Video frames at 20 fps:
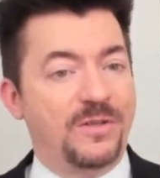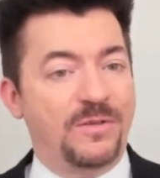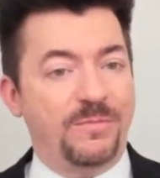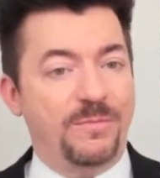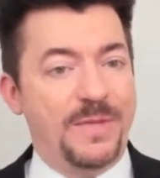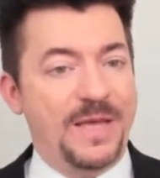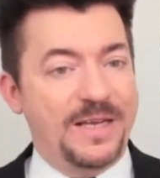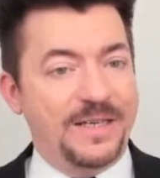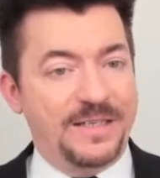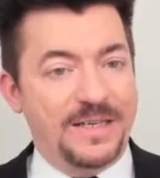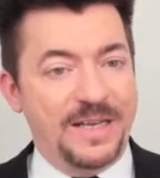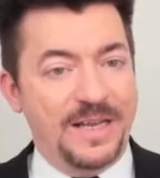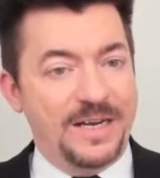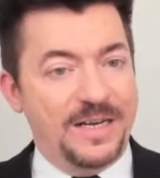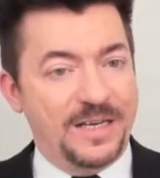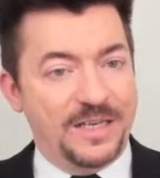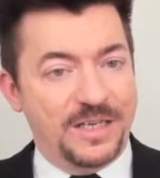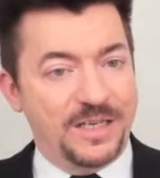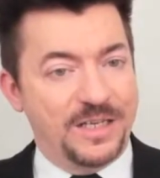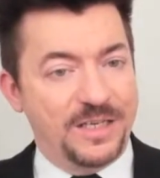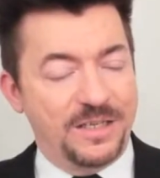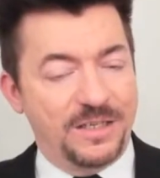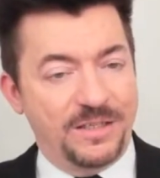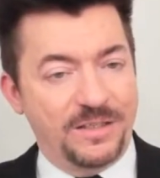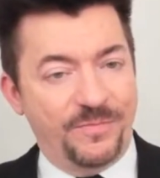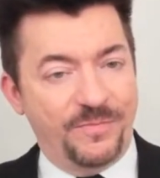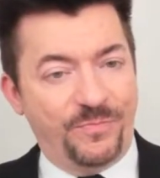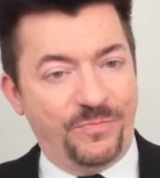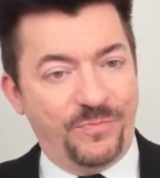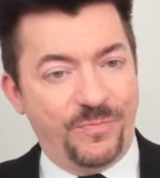magnetic
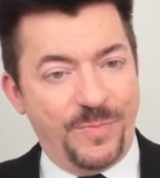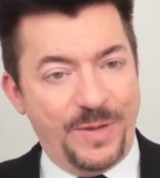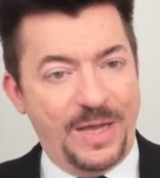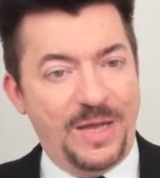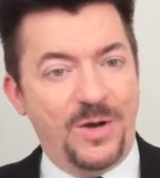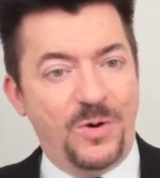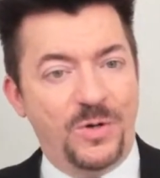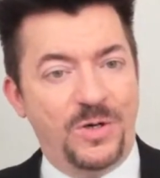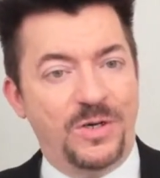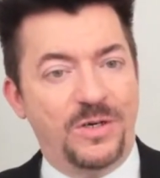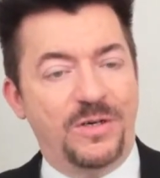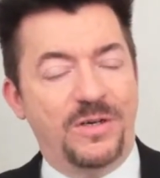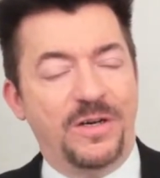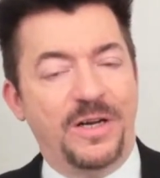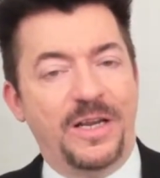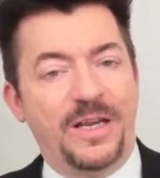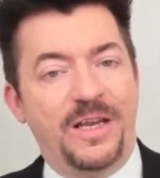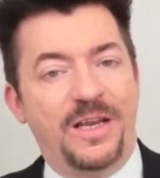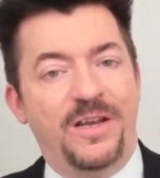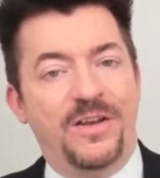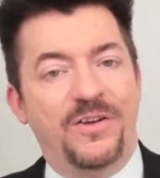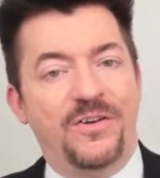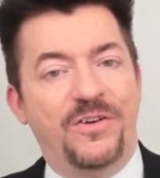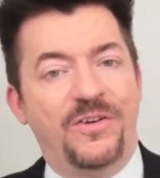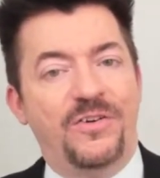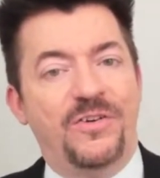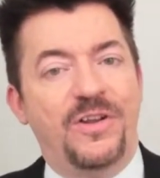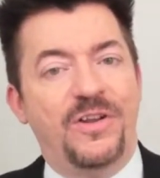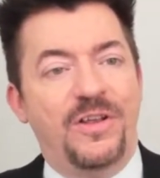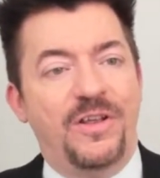power,
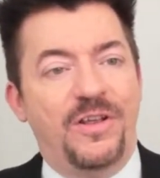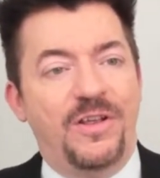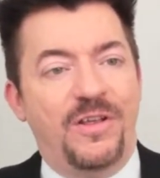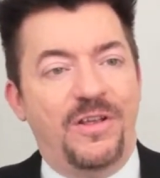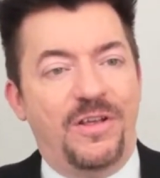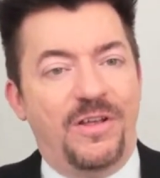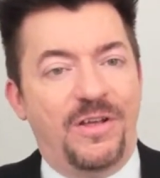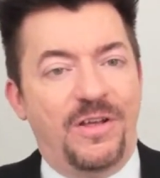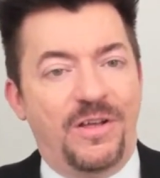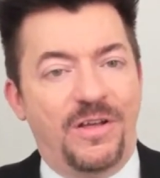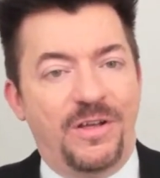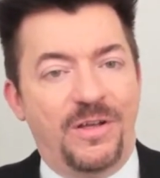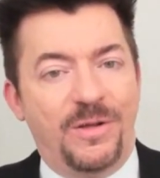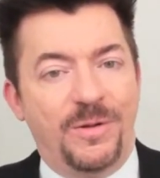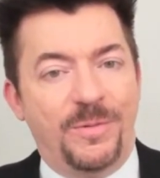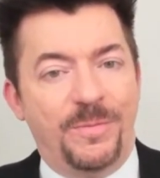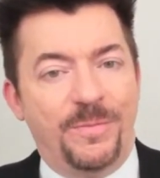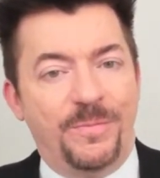and that